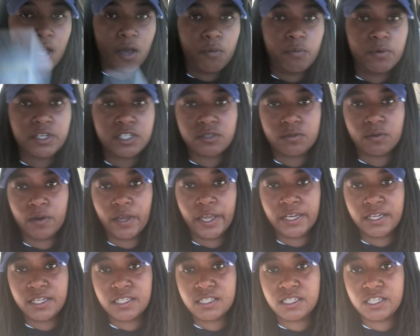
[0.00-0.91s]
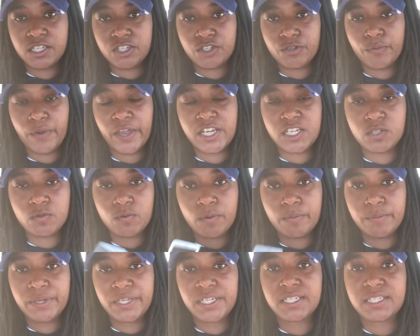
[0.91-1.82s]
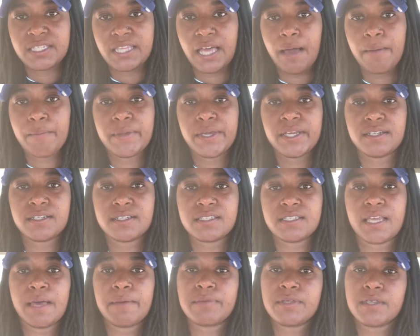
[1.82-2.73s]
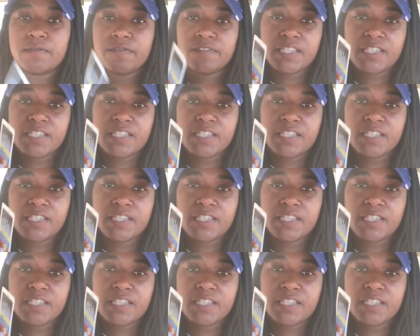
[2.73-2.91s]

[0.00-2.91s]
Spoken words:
which in this situation would be to stop being deceptive.